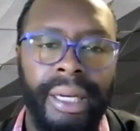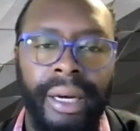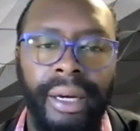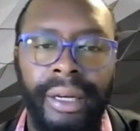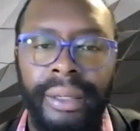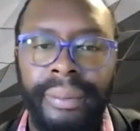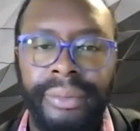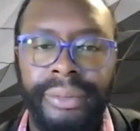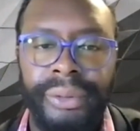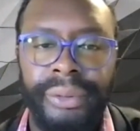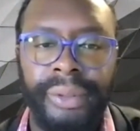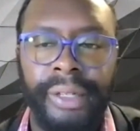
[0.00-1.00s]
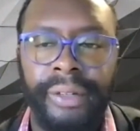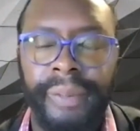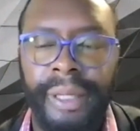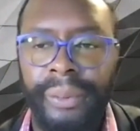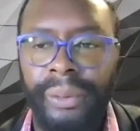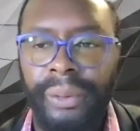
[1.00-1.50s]
to give
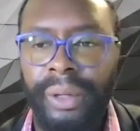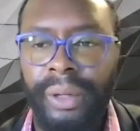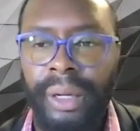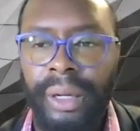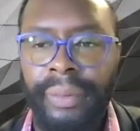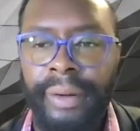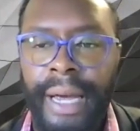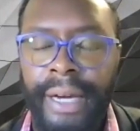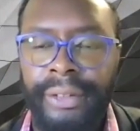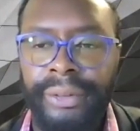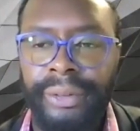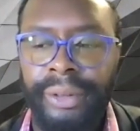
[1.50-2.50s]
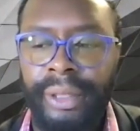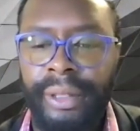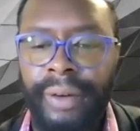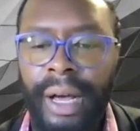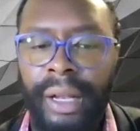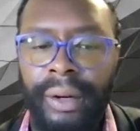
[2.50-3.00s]
people the actual look
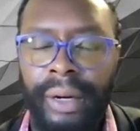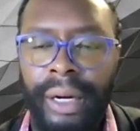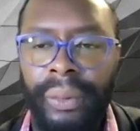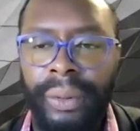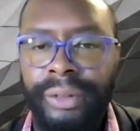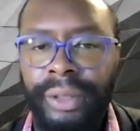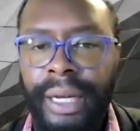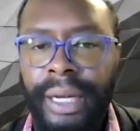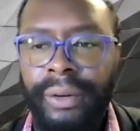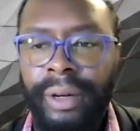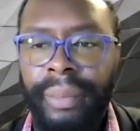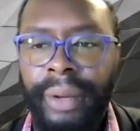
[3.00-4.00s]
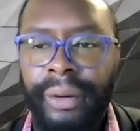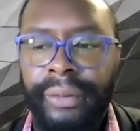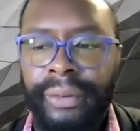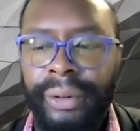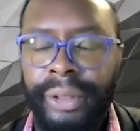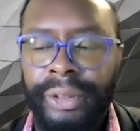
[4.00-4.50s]
of hologram, what it's looked like on a medal
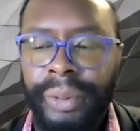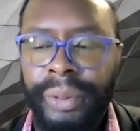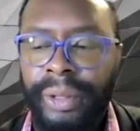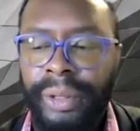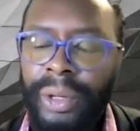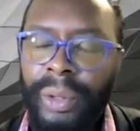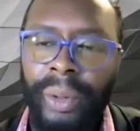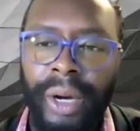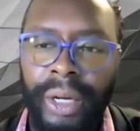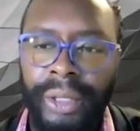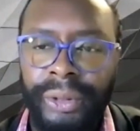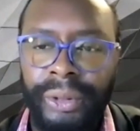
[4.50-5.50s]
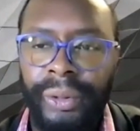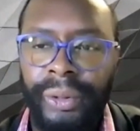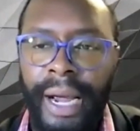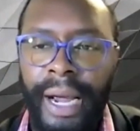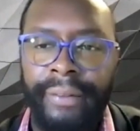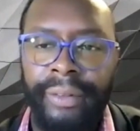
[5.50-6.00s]
for us. But we also
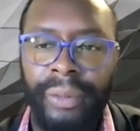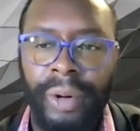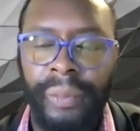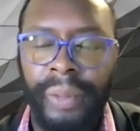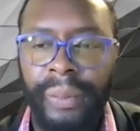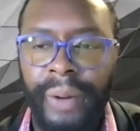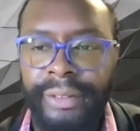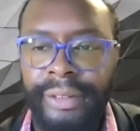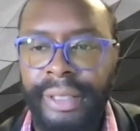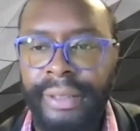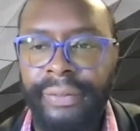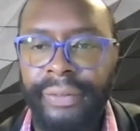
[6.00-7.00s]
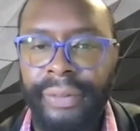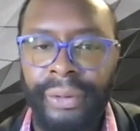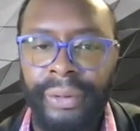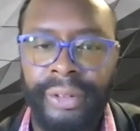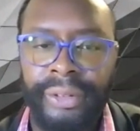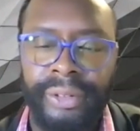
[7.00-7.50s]
have it where people actually can
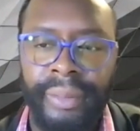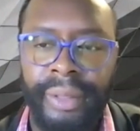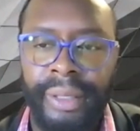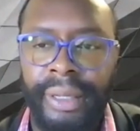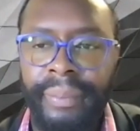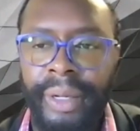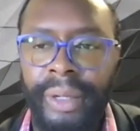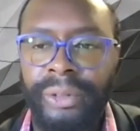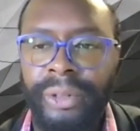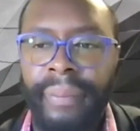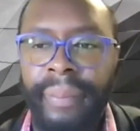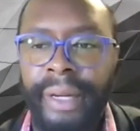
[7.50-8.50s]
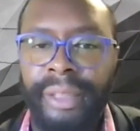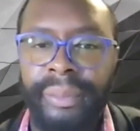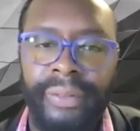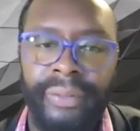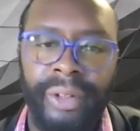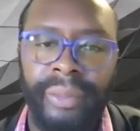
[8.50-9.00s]
feel, because some of the medals are made to
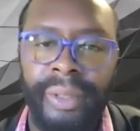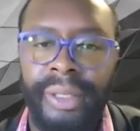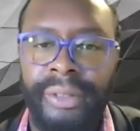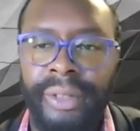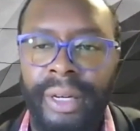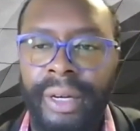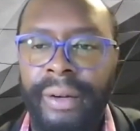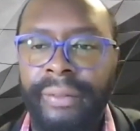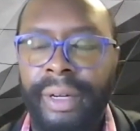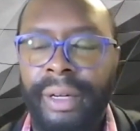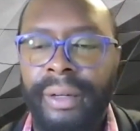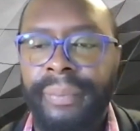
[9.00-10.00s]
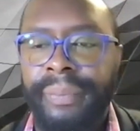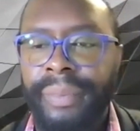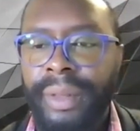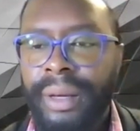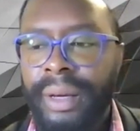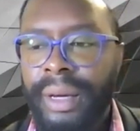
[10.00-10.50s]
be filled because of
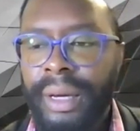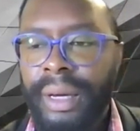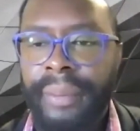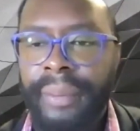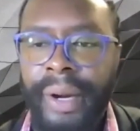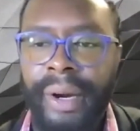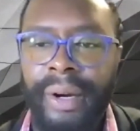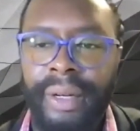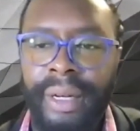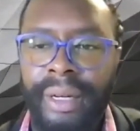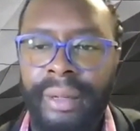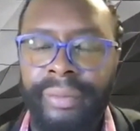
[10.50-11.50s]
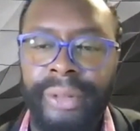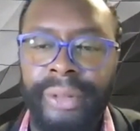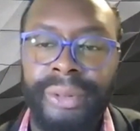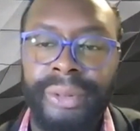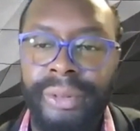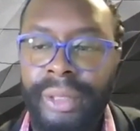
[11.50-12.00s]
impaired
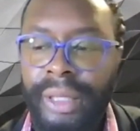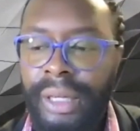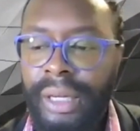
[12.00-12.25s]
visual.